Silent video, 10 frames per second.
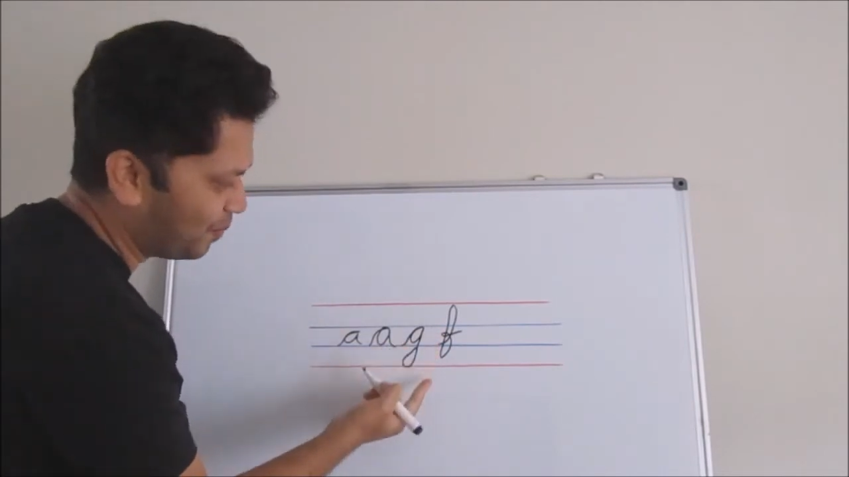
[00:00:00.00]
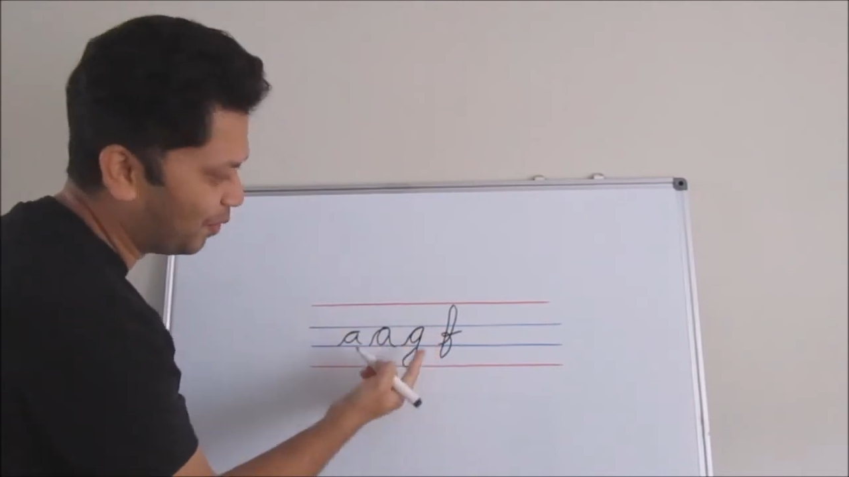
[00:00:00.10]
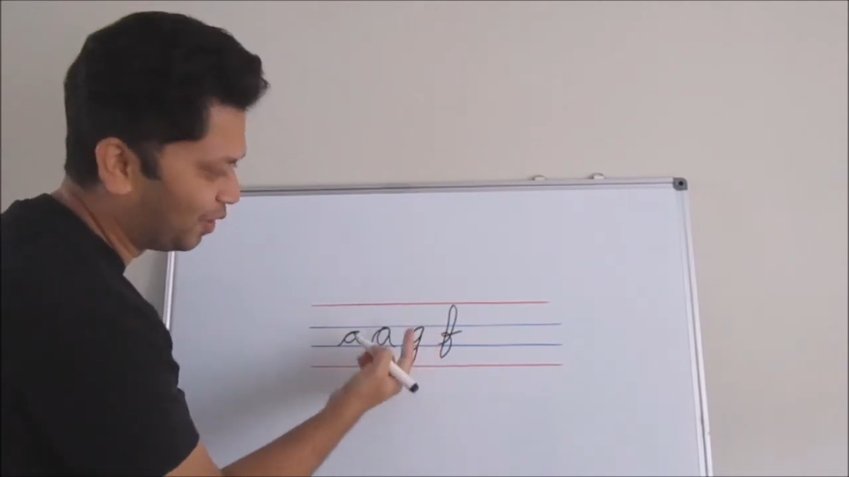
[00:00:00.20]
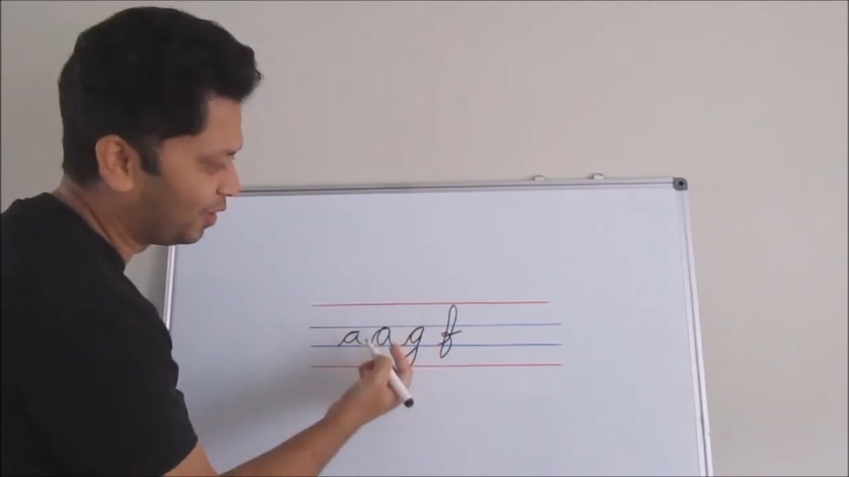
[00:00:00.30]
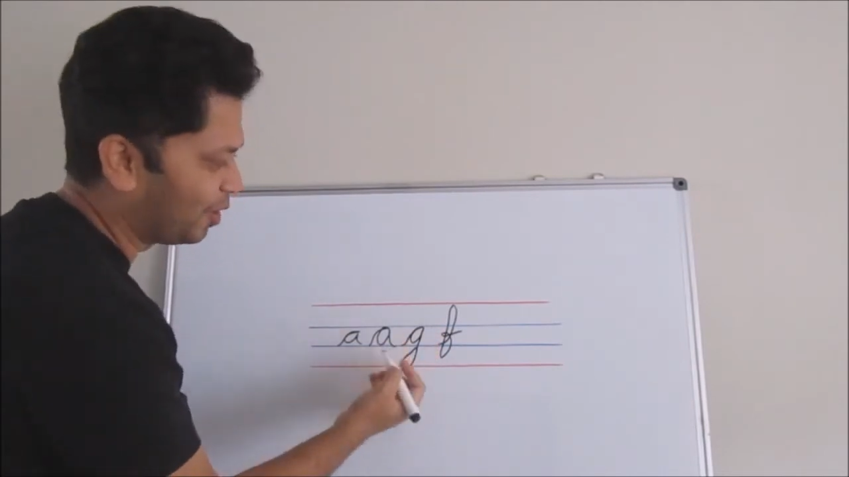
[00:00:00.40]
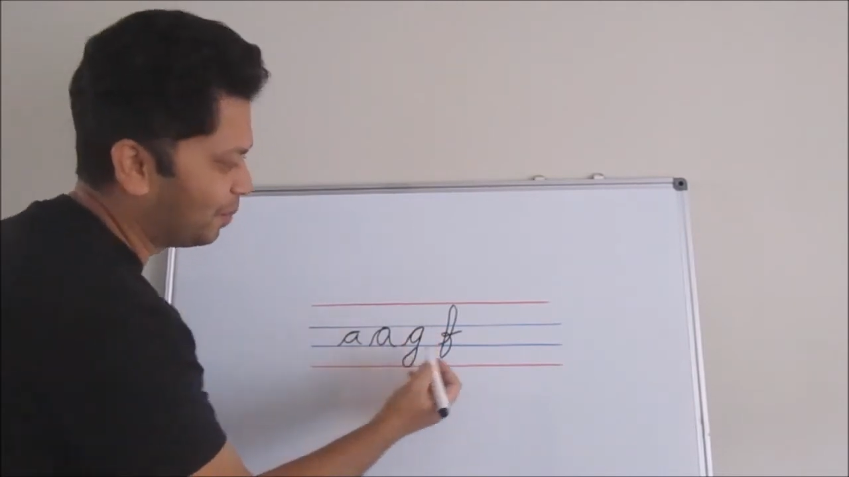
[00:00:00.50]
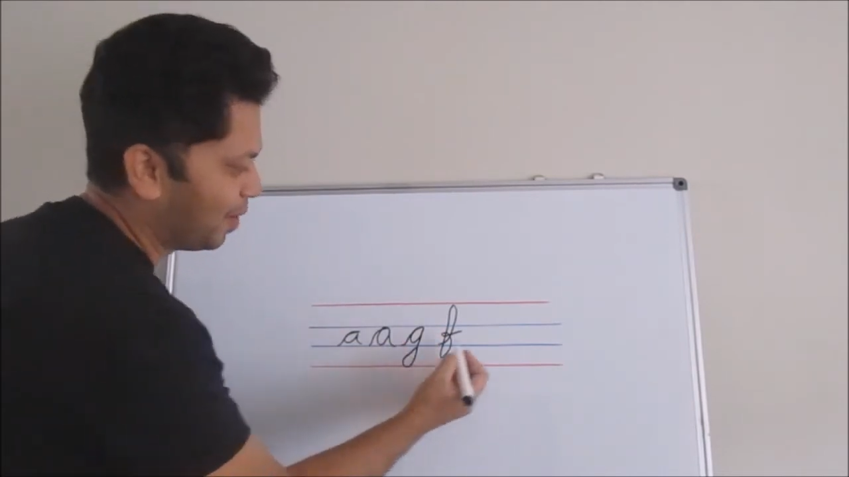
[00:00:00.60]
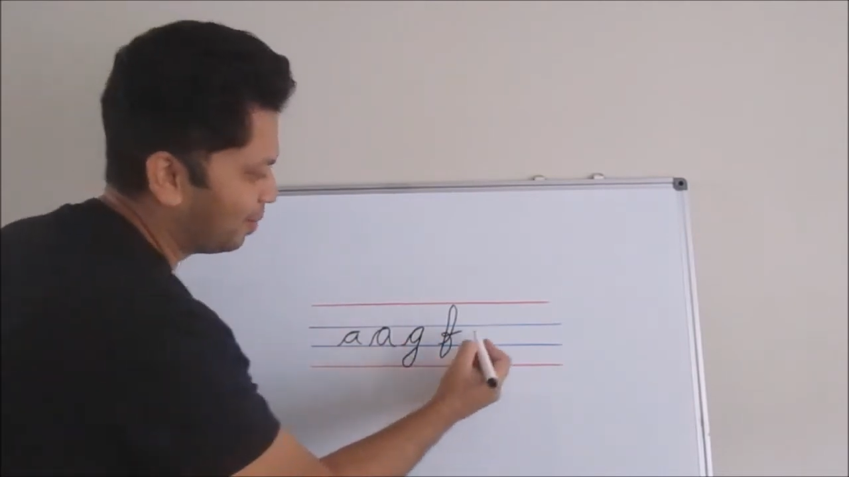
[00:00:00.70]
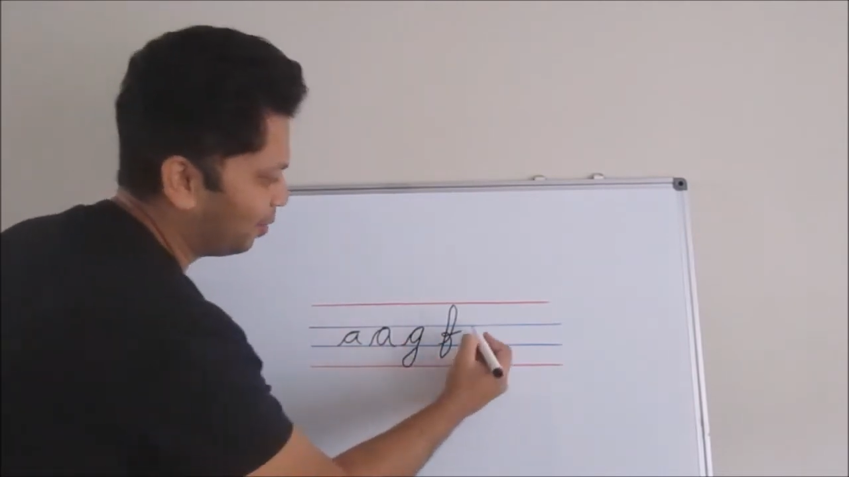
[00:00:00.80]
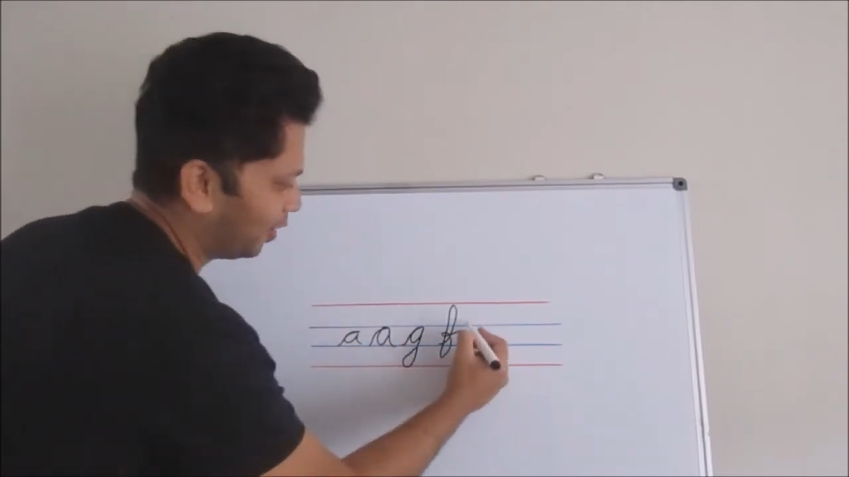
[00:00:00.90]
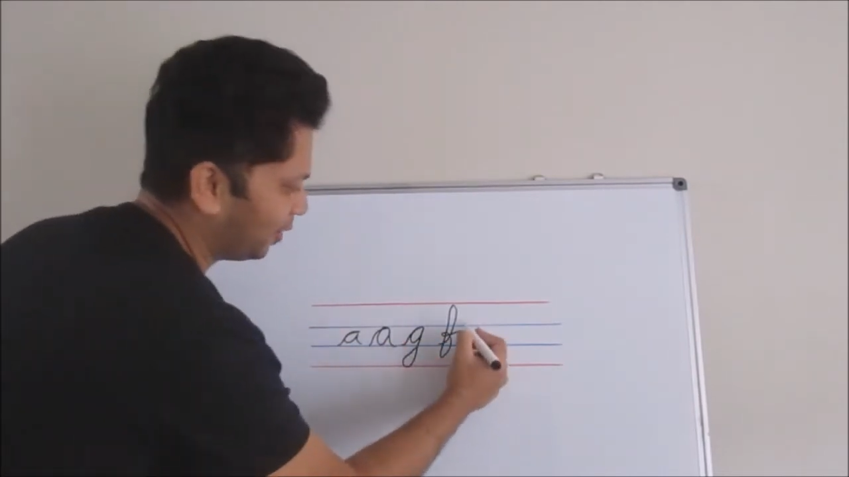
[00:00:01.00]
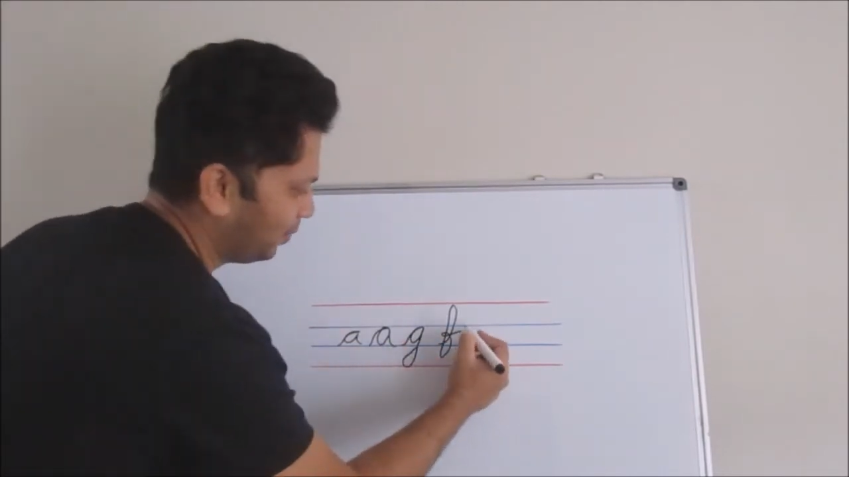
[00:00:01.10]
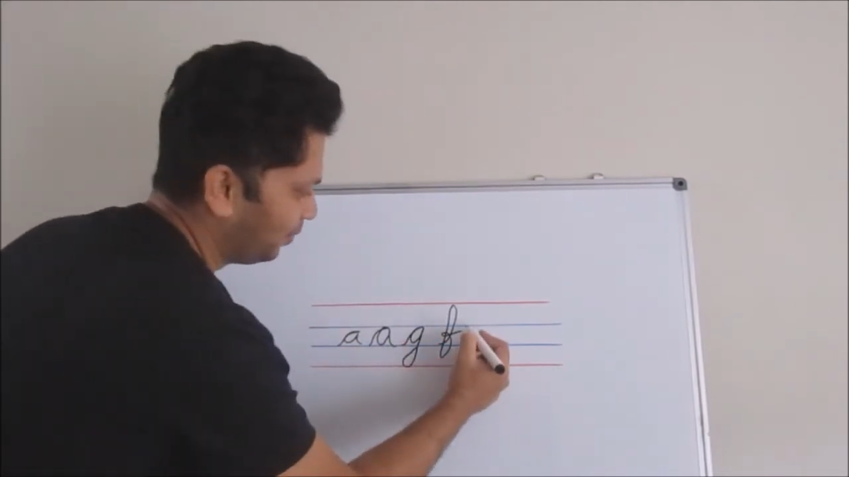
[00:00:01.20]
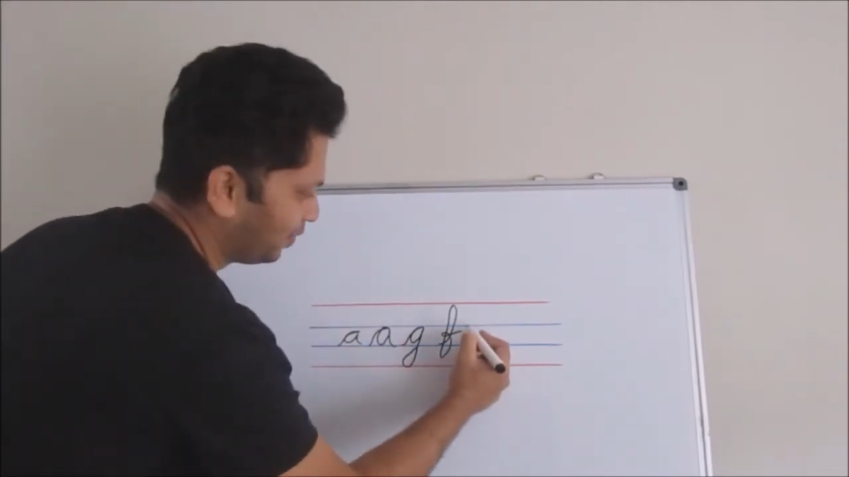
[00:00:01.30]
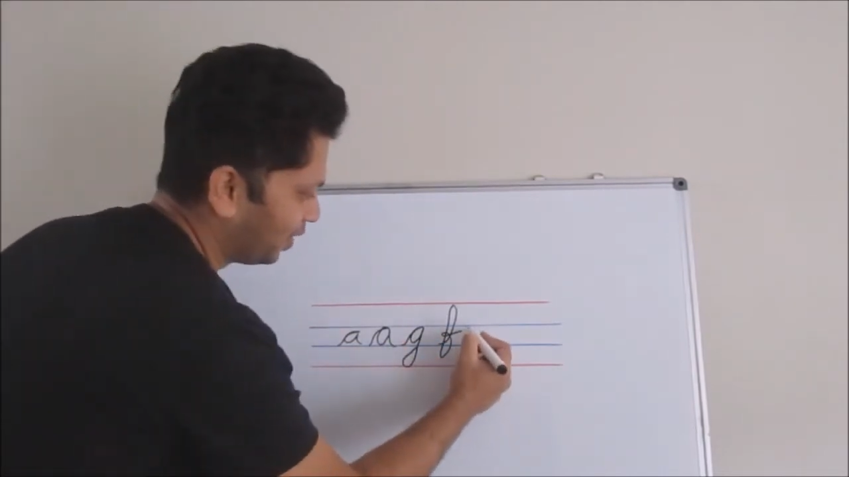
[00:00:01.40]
both top and bottom.